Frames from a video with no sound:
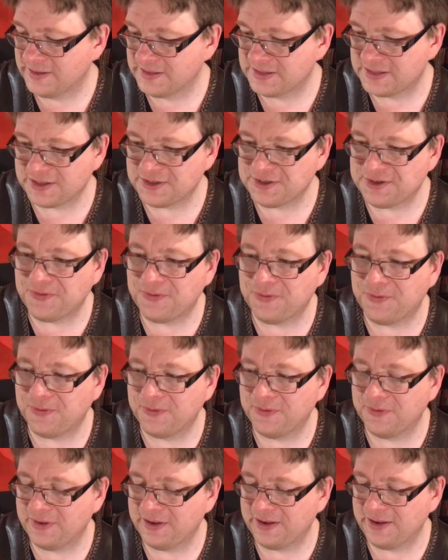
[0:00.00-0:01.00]
such a
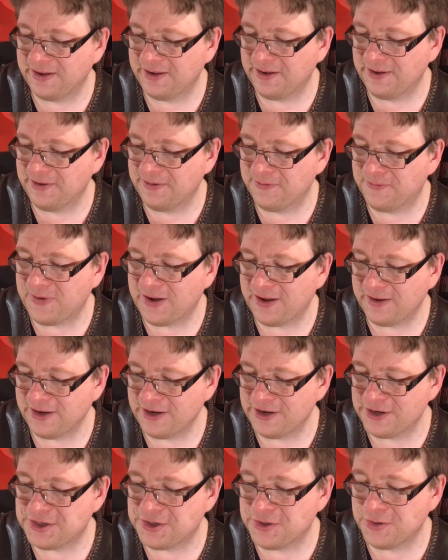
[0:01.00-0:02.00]
fun
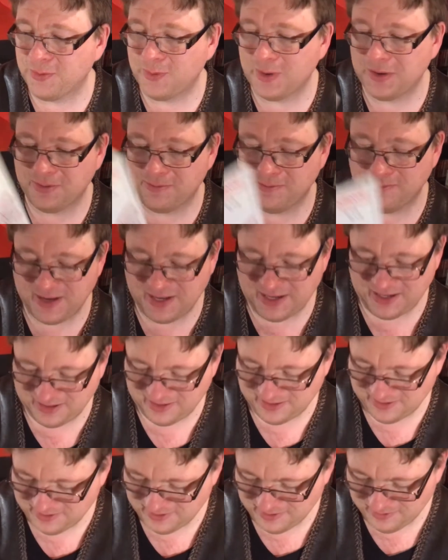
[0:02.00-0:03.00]
issue with
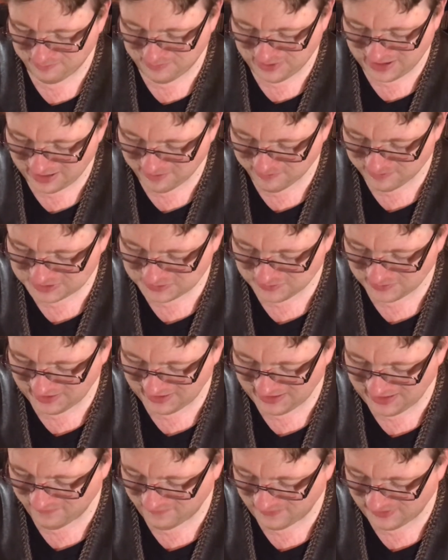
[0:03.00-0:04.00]
many papers with
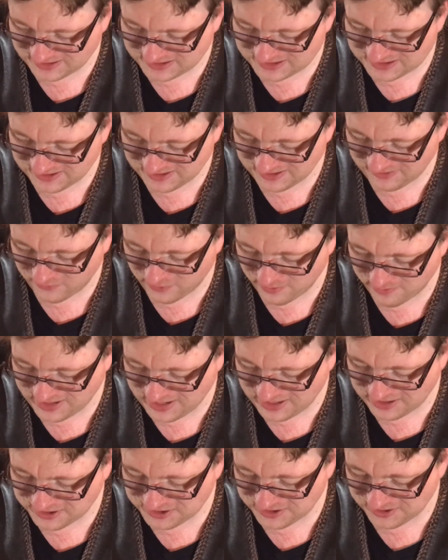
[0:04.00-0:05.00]
leaflets and
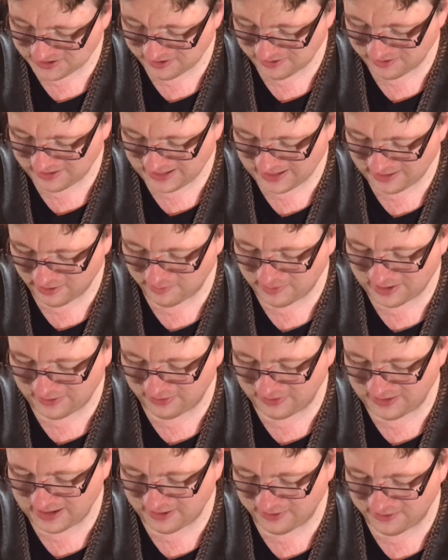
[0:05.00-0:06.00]
information and
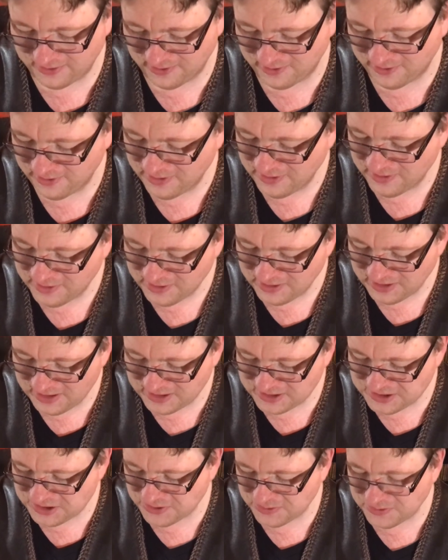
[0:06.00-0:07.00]
about the other
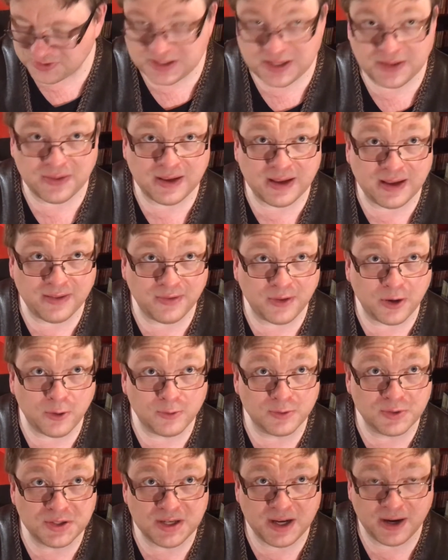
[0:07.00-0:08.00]
issues and in the
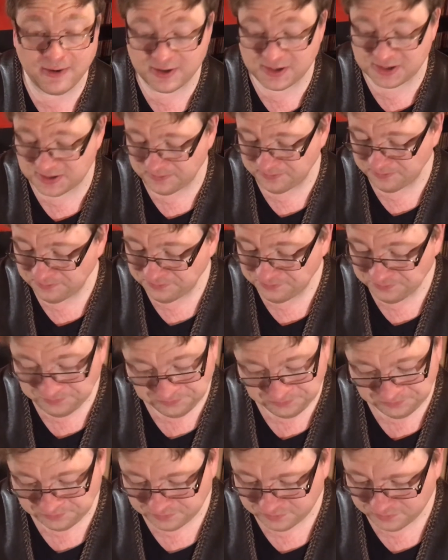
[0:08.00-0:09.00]
whole series.
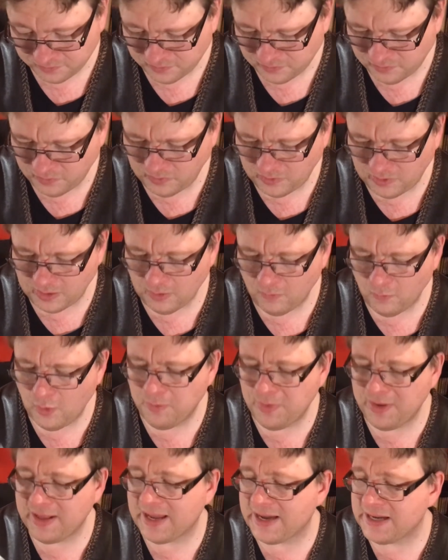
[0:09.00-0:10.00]
It
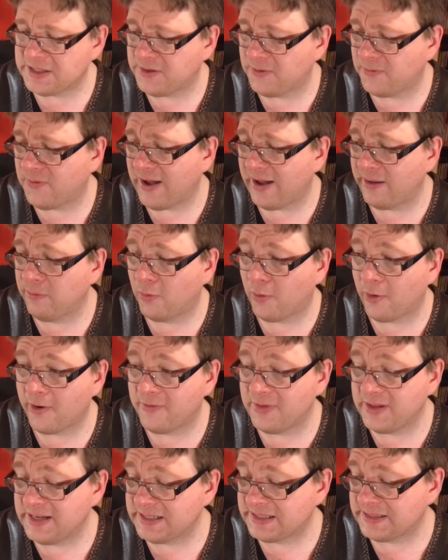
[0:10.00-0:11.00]
would be nice to find more
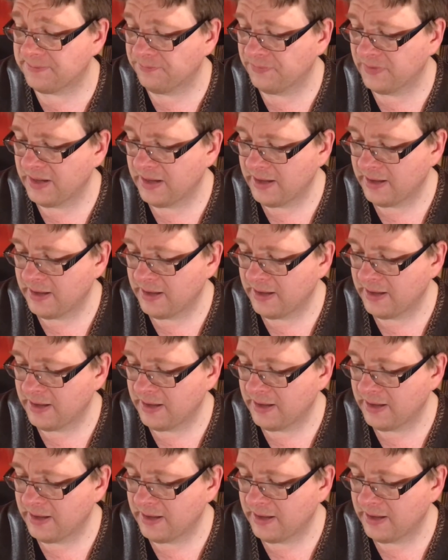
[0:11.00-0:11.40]
of these.